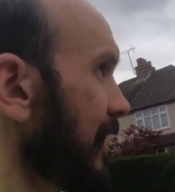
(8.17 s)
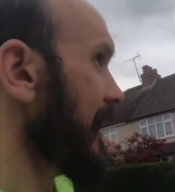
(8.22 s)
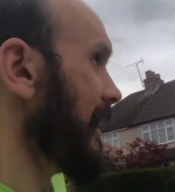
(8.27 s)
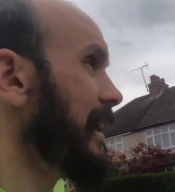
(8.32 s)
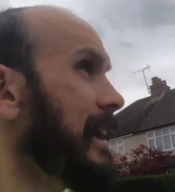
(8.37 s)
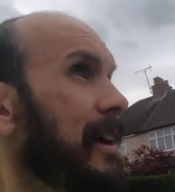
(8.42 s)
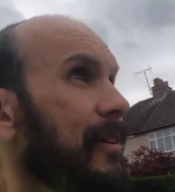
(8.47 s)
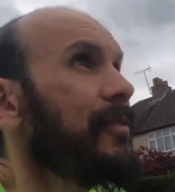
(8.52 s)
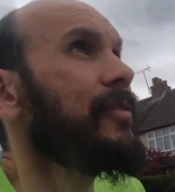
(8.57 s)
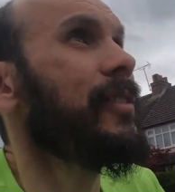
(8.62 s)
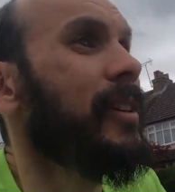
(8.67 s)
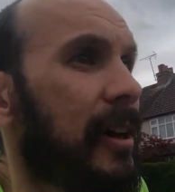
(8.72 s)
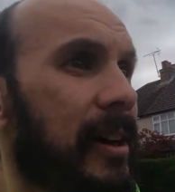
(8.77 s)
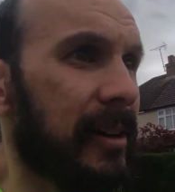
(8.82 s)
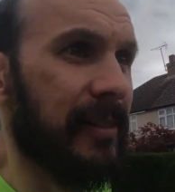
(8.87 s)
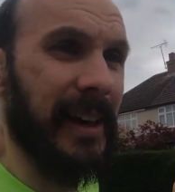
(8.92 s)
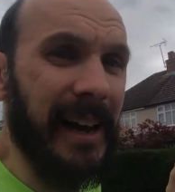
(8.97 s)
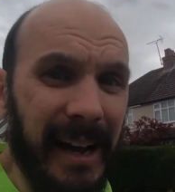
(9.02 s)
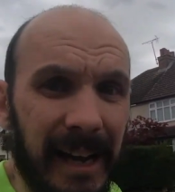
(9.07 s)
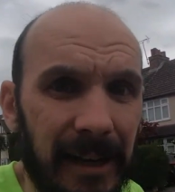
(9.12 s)
I left
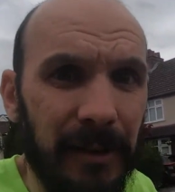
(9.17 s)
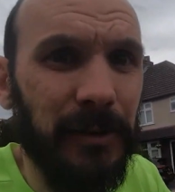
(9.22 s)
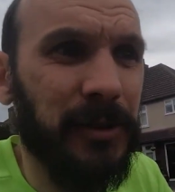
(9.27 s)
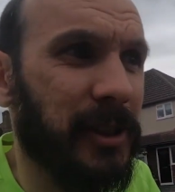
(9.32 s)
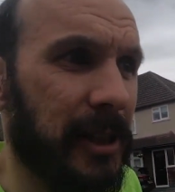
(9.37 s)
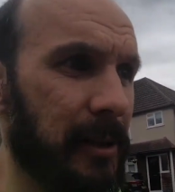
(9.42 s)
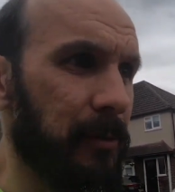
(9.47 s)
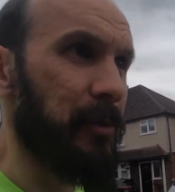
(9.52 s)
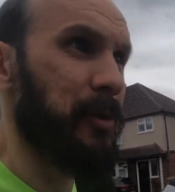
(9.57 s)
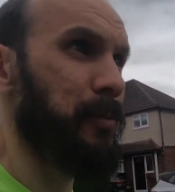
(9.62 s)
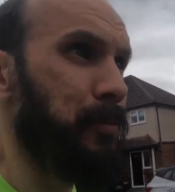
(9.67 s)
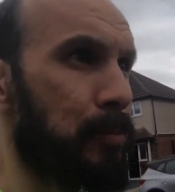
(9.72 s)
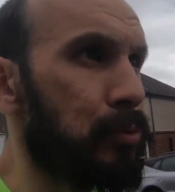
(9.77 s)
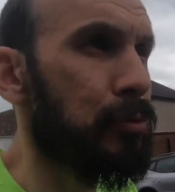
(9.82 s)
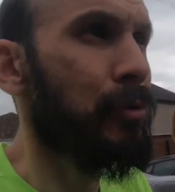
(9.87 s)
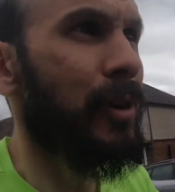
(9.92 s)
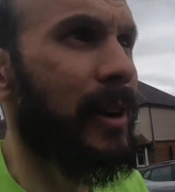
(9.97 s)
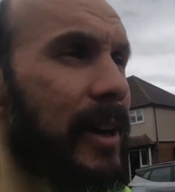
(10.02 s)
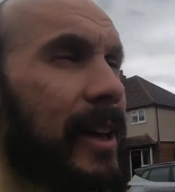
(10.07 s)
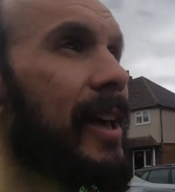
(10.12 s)
the house and it was
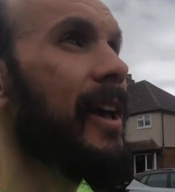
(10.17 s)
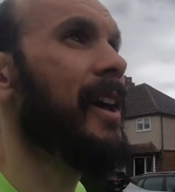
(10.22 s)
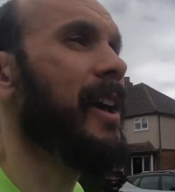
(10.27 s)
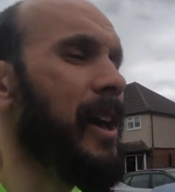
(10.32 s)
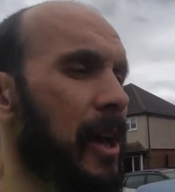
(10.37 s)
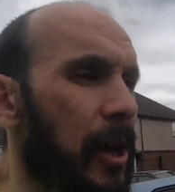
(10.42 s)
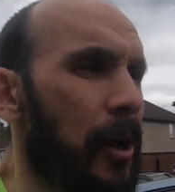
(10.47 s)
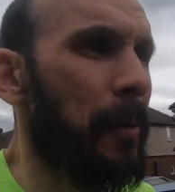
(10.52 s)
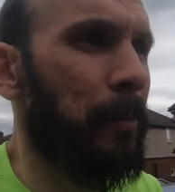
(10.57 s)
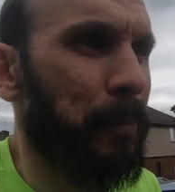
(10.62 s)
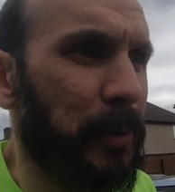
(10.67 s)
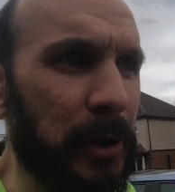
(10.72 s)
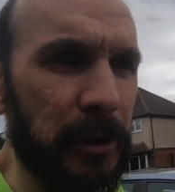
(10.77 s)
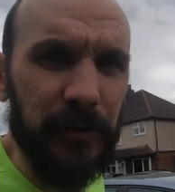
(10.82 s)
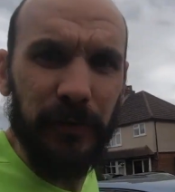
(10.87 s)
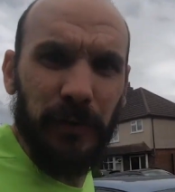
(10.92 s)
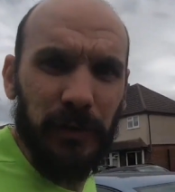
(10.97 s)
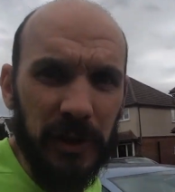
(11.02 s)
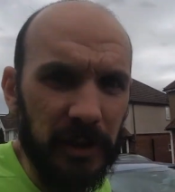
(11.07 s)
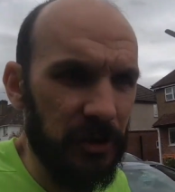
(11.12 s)
bright,
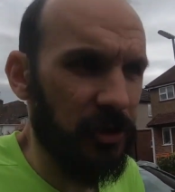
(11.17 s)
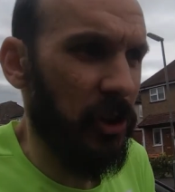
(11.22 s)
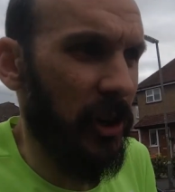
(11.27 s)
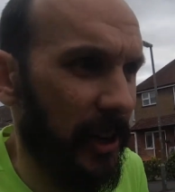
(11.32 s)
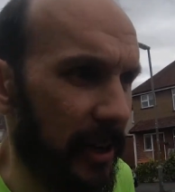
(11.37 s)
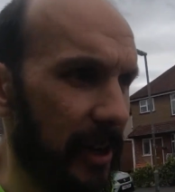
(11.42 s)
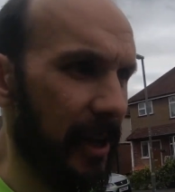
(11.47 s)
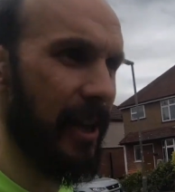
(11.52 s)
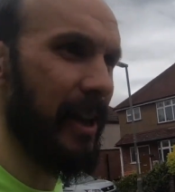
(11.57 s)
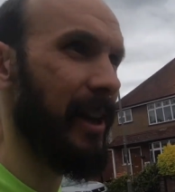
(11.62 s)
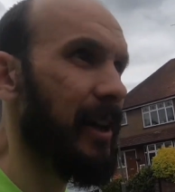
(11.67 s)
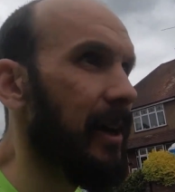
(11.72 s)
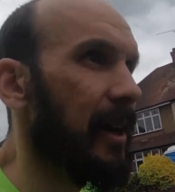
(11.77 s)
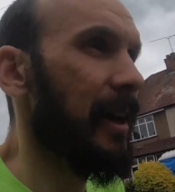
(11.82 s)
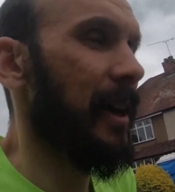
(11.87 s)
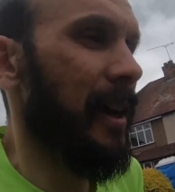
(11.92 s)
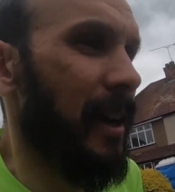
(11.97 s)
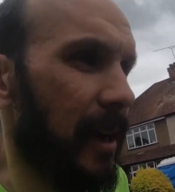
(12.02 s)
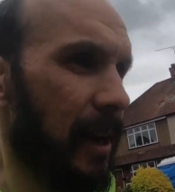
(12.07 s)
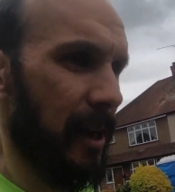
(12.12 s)
beautiful sunshine,
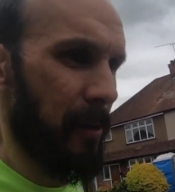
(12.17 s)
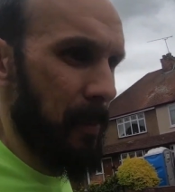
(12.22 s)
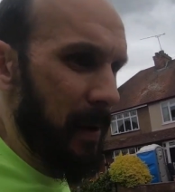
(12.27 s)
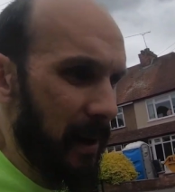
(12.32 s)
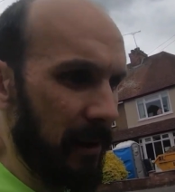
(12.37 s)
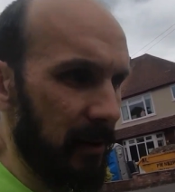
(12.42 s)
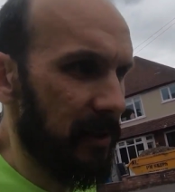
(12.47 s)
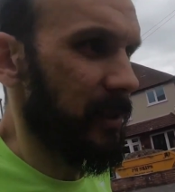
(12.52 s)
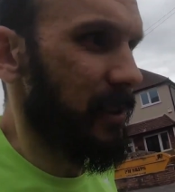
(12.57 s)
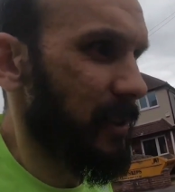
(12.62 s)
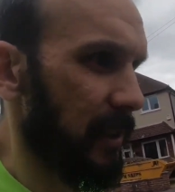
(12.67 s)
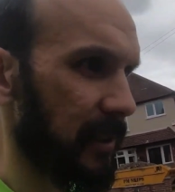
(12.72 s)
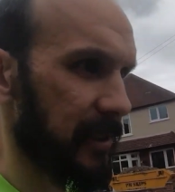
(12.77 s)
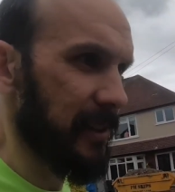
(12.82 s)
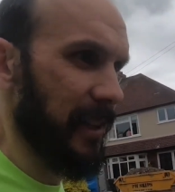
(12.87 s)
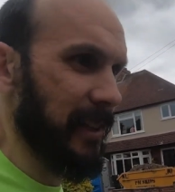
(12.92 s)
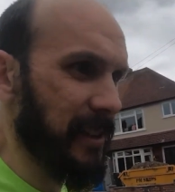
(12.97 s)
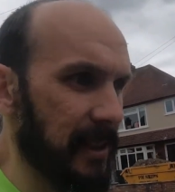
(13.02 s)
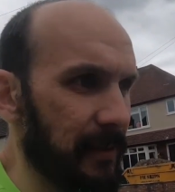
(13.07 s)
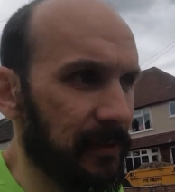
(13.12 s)
about
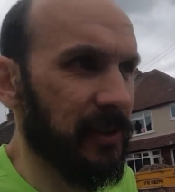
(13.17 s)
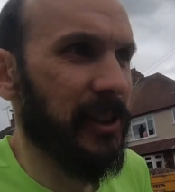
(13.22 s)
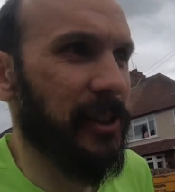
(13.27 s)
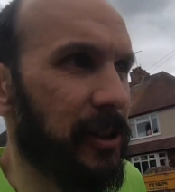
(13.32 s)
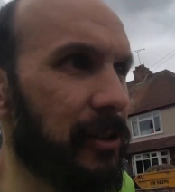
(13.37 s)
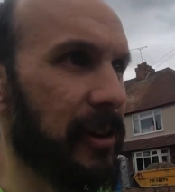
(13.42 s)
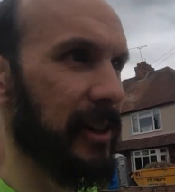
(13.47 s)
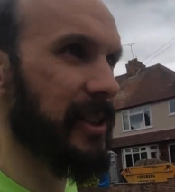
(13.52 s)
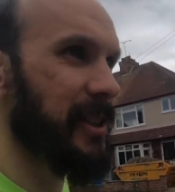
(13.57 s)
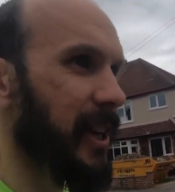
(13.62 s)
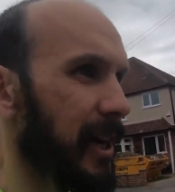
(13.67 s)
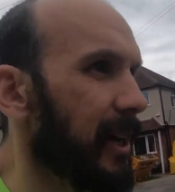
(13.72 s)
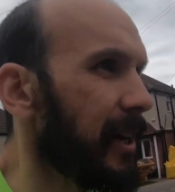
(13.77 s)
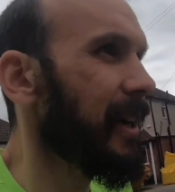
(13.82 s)
16, 17 degrees.